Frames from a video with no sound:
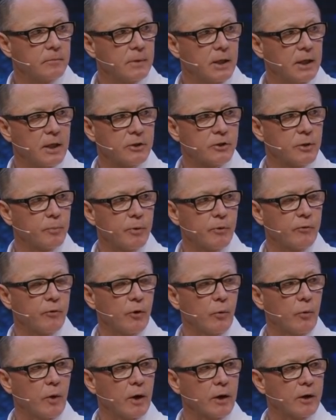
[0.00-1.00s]
He doesn't
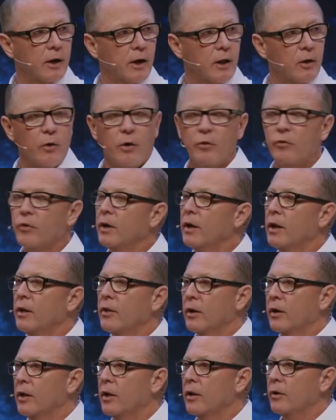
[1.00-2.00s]
prefer one color over
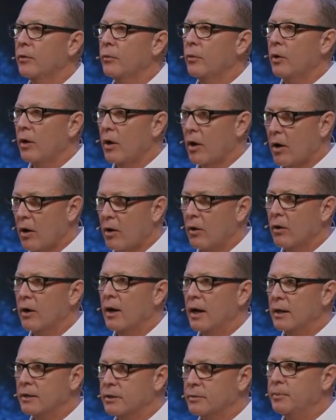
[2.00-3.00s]
another color. We're all
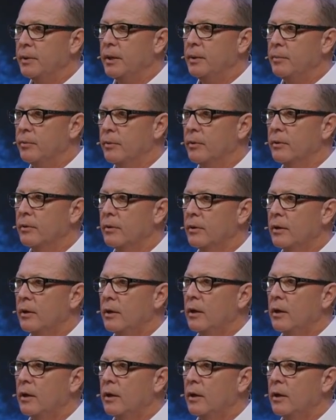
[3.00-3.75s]
God's people.